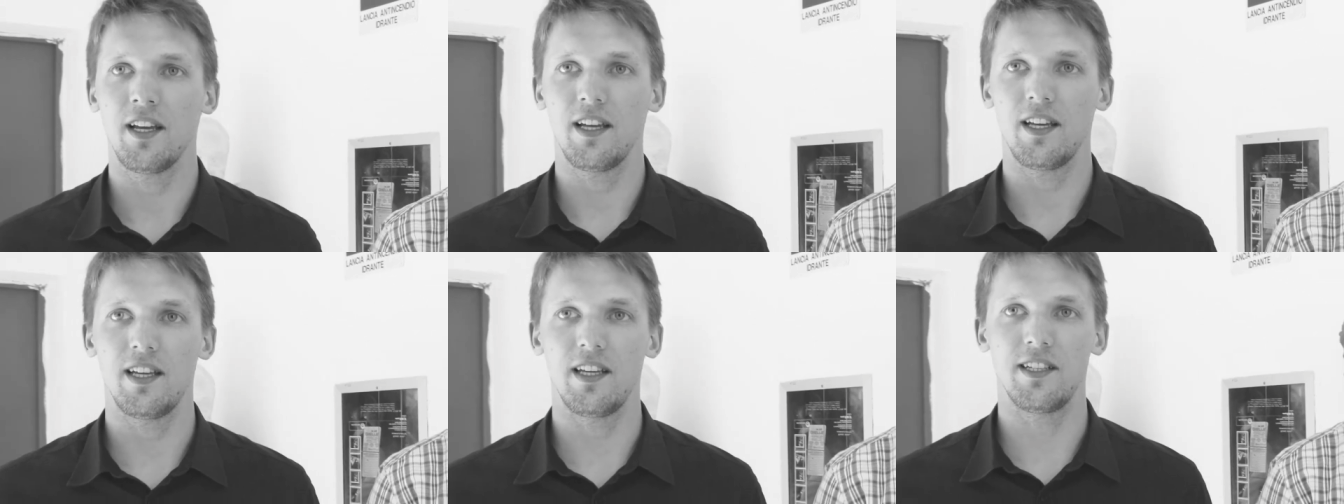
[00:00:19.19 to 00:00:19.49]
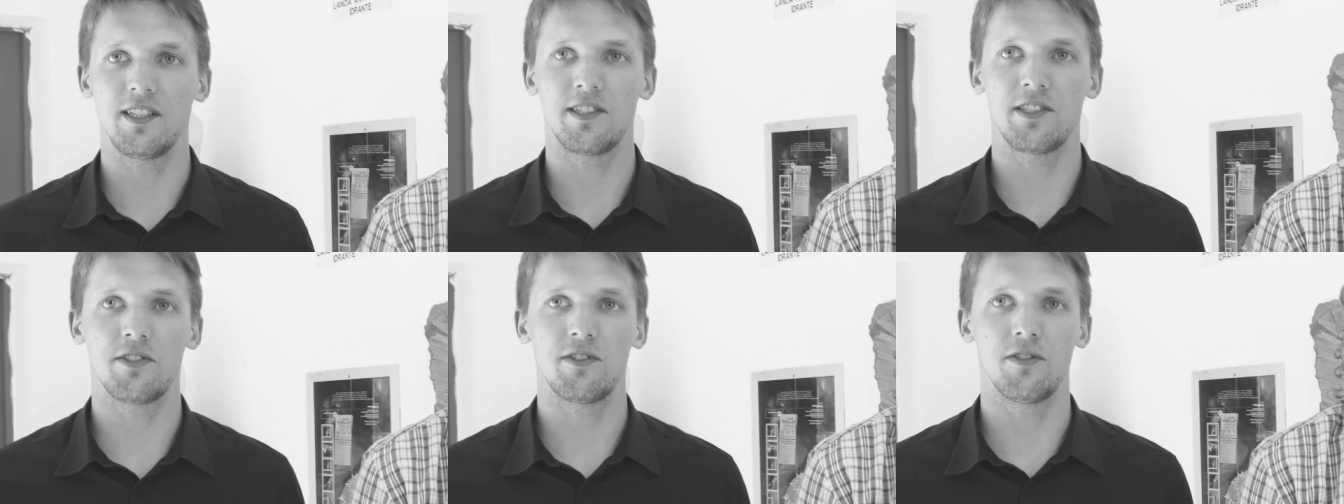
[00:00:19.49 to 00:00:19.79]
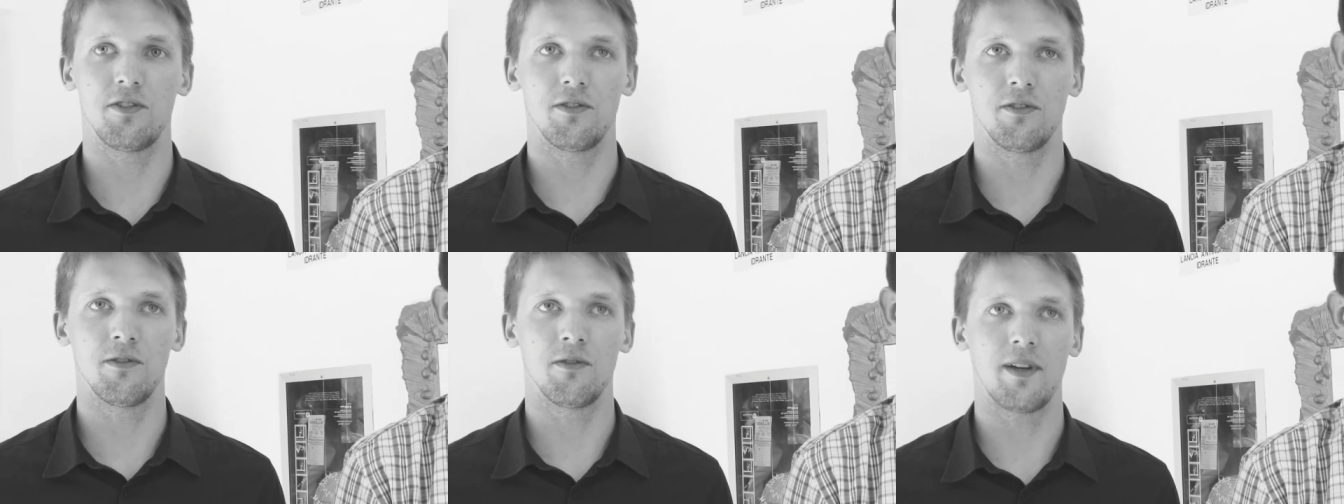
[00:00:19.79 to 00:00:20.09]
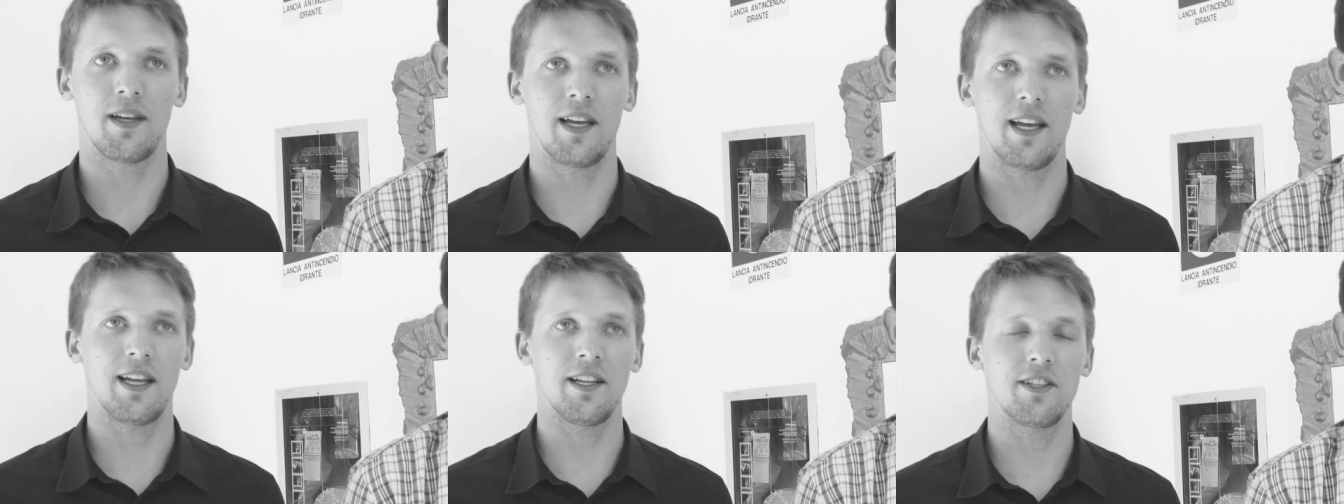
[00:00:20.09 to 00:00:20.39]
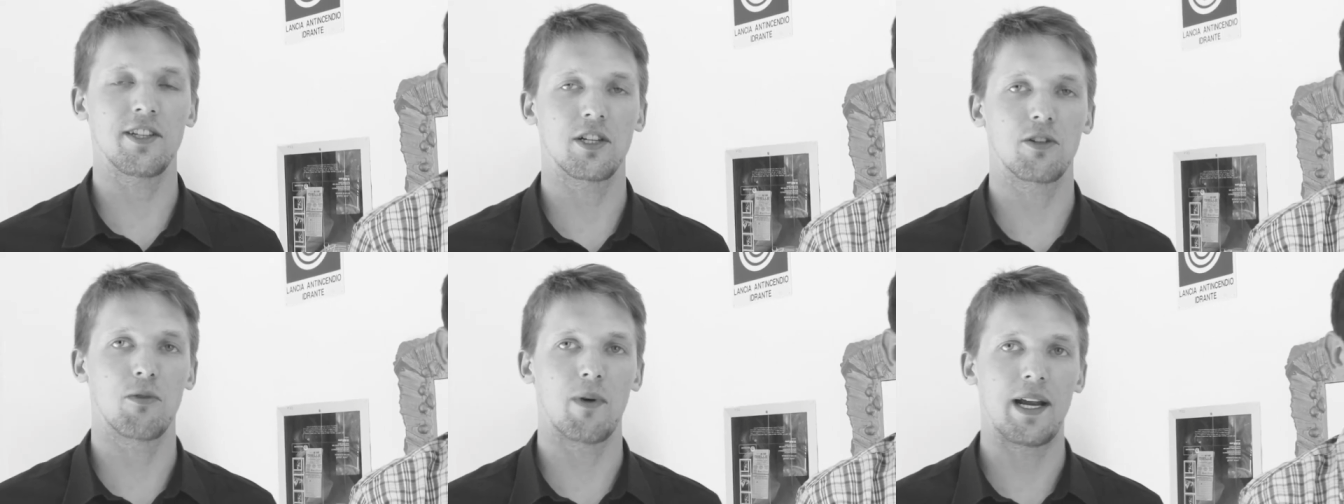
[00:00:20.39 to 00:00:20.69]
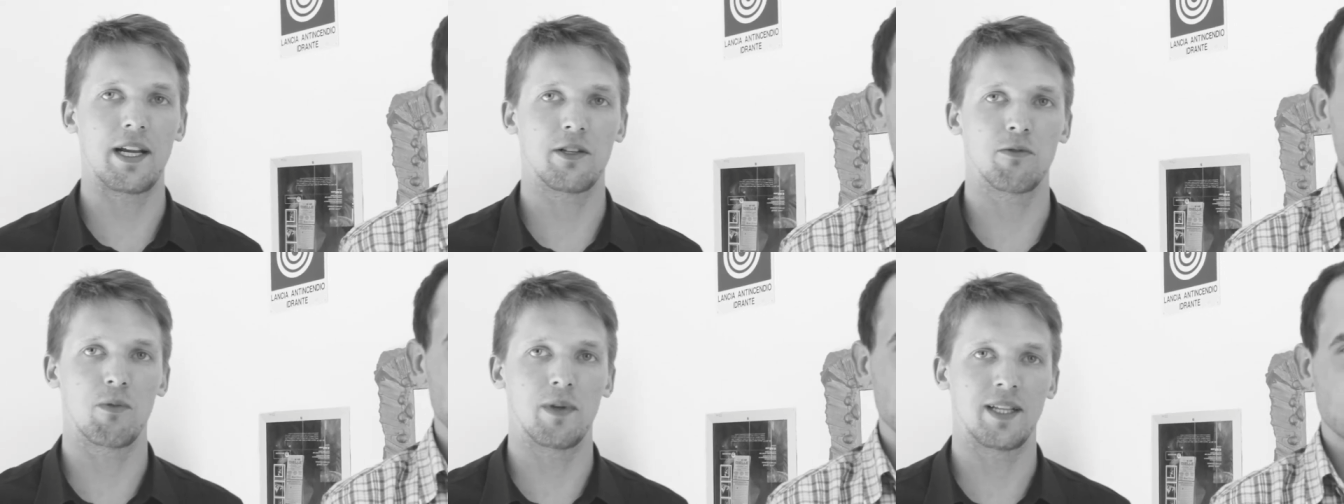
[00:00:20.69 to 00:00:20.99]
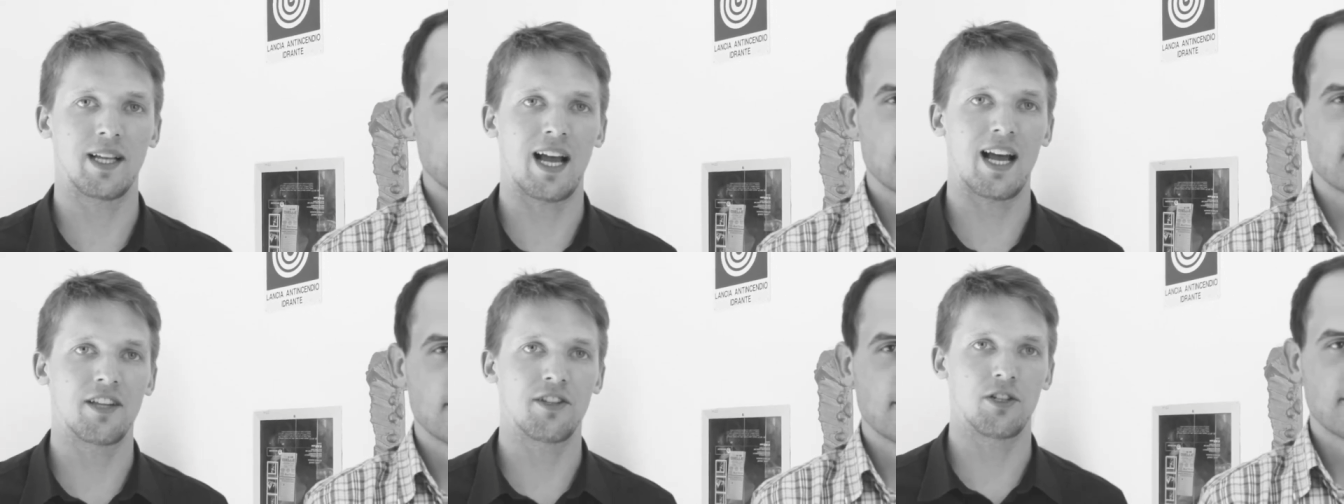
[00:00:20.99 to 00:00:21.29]
is to integrate with
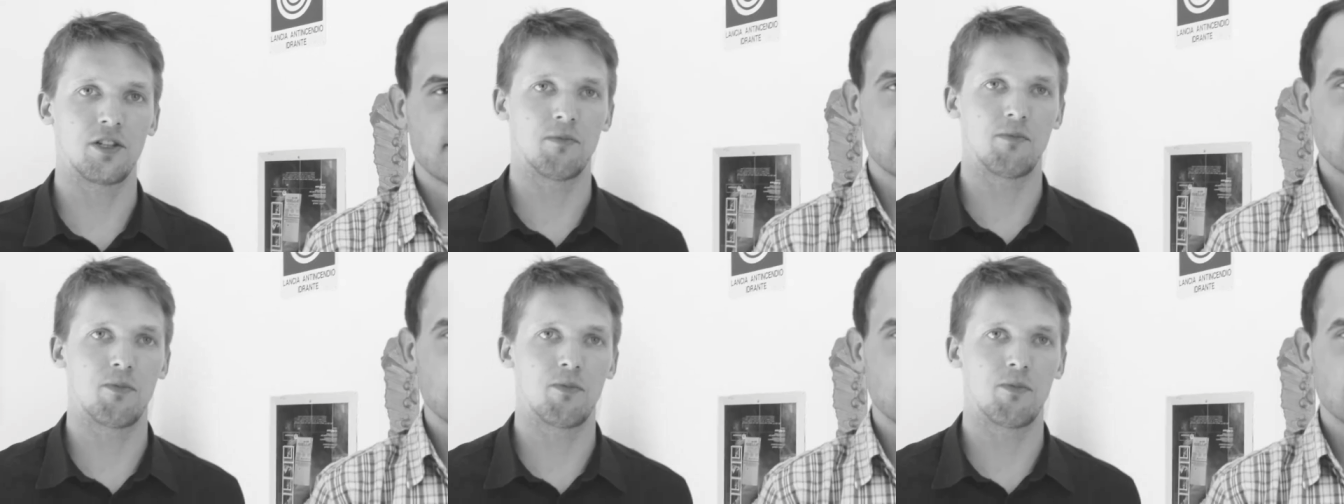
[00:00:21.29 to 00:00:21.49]
other